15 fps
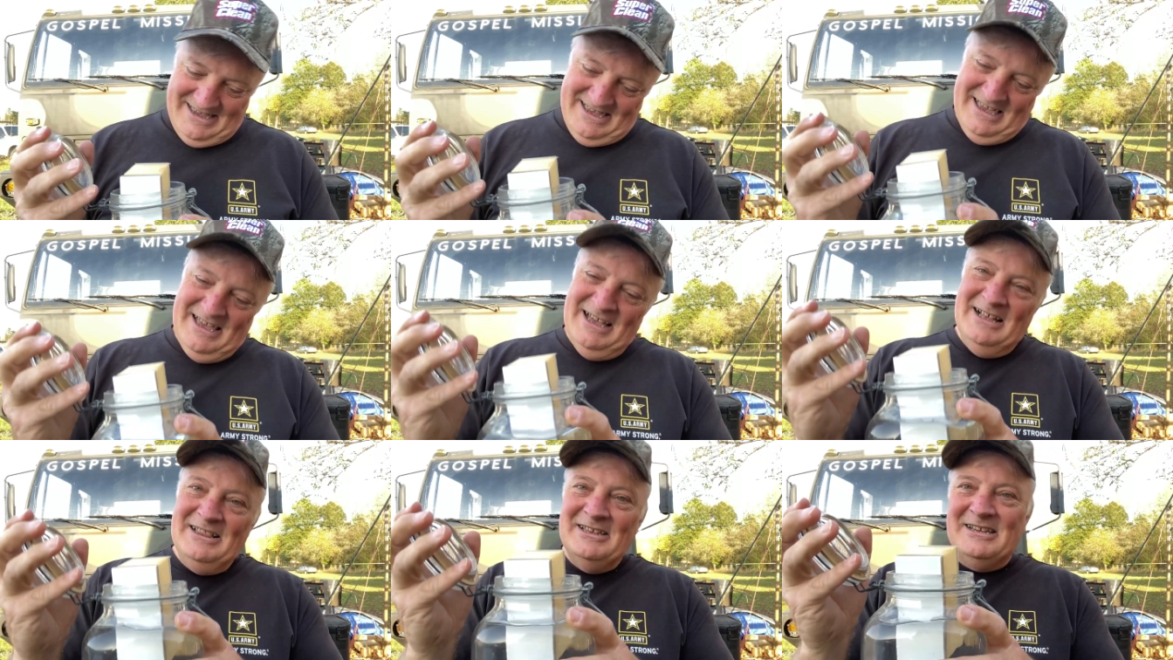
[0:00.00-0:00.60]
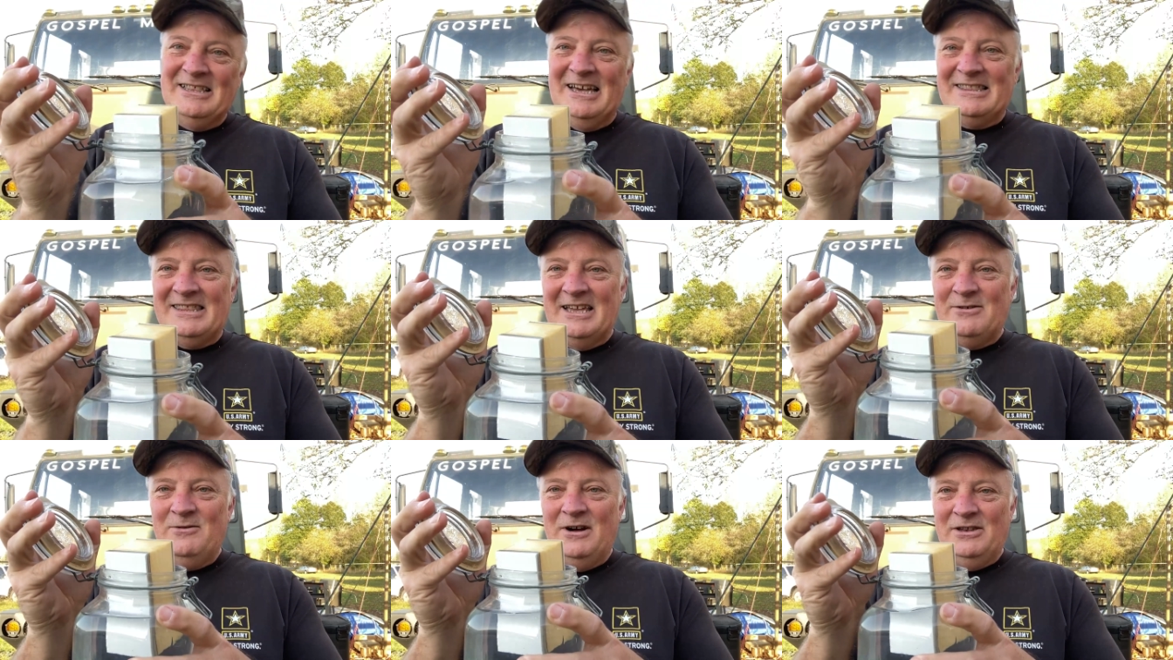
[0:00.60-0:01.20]
Look at that
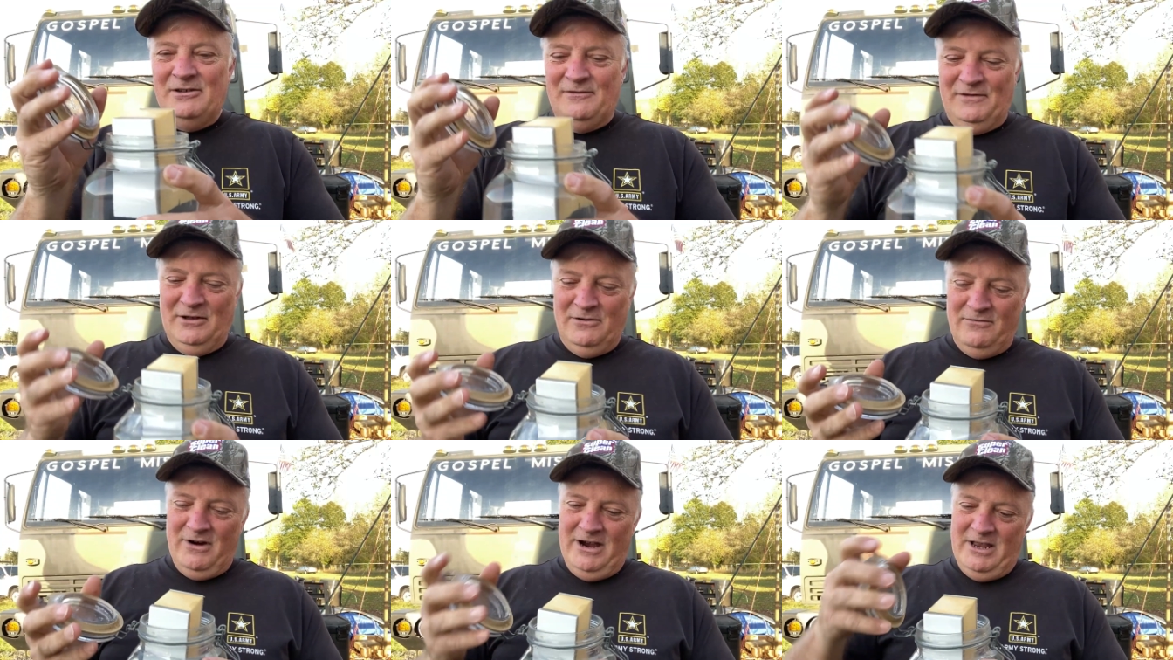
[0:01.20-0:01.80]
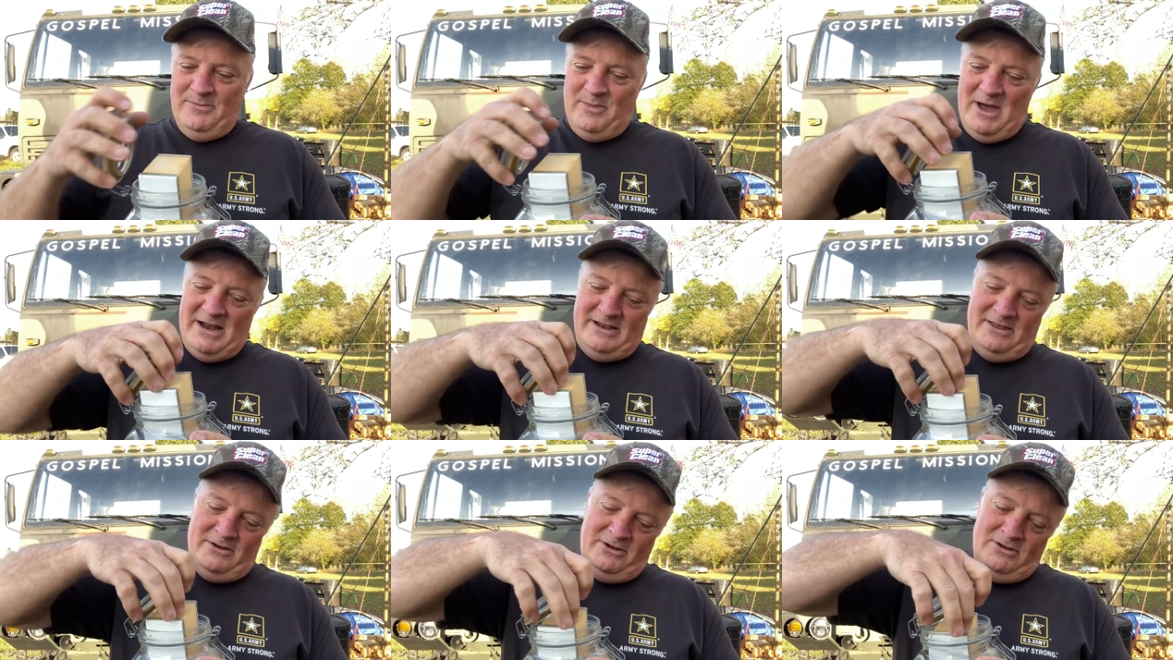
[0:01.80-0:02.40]
thing wanting to float right up
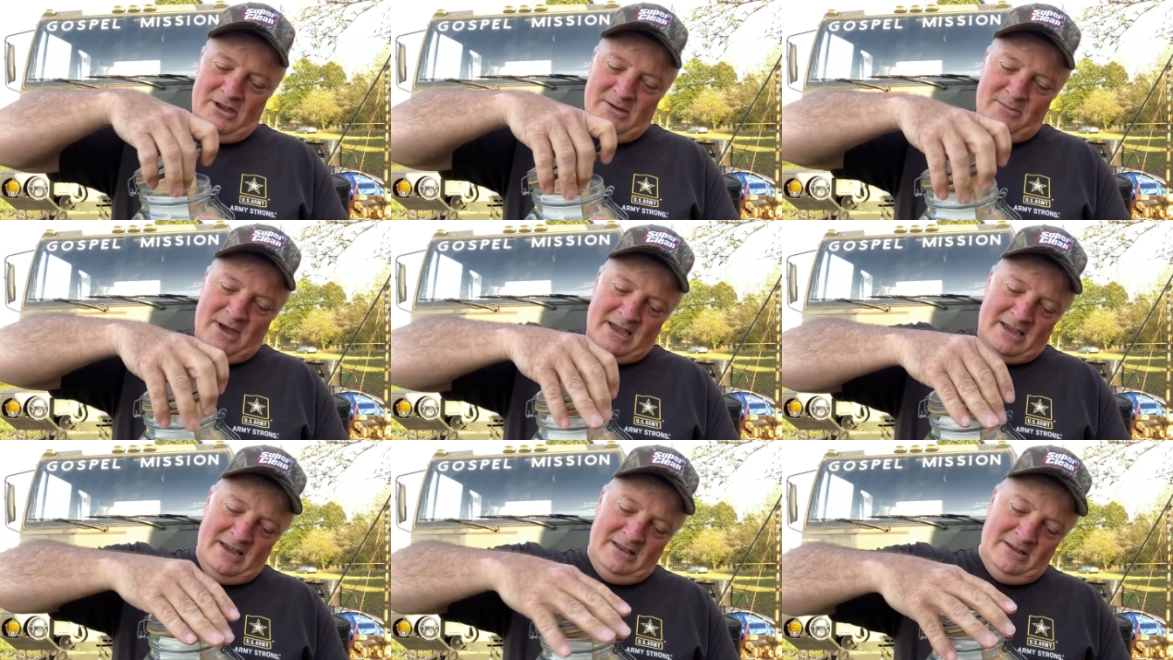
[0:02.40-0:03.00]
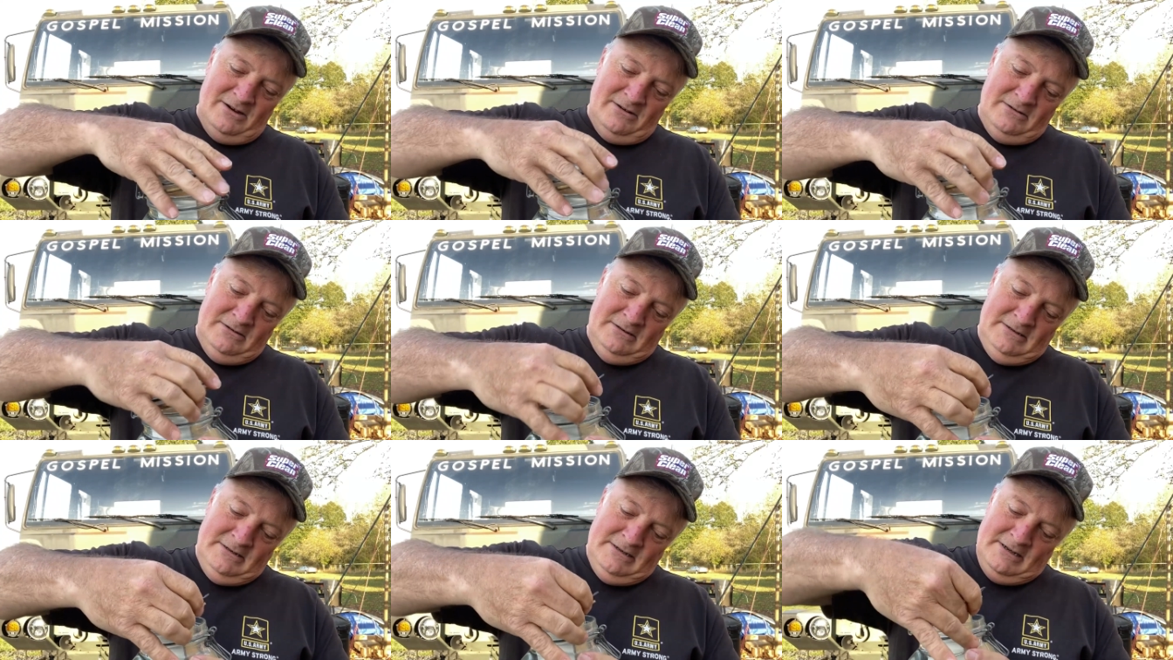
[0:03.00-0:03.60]
out of there. You get back in there.
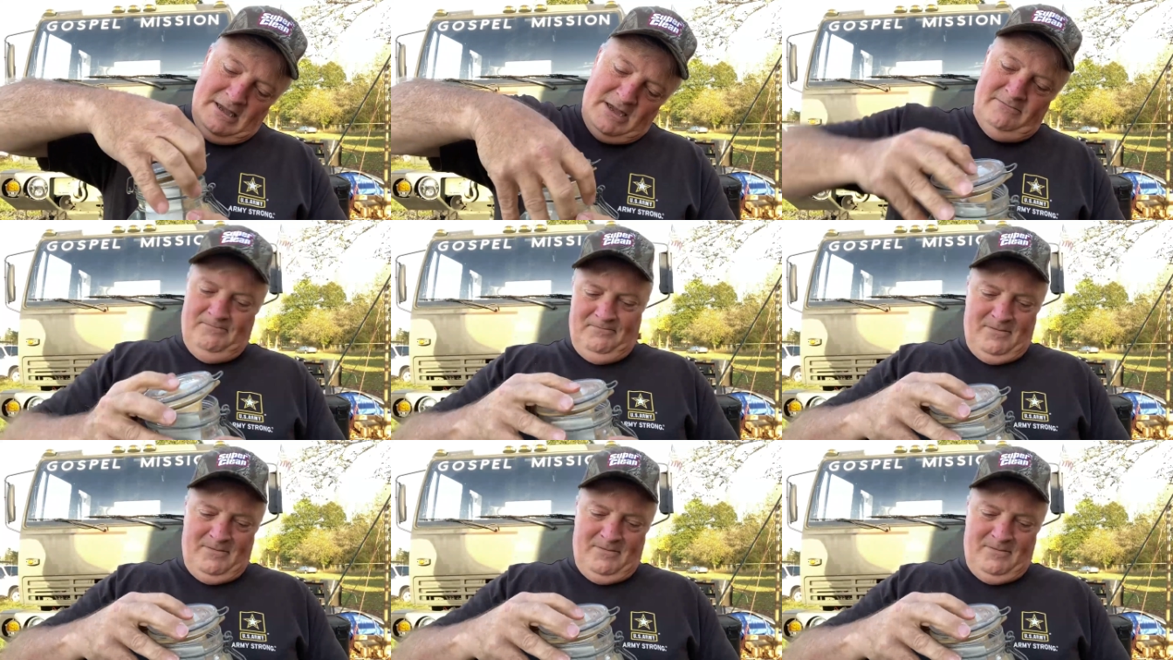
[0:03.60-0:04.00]
Okay.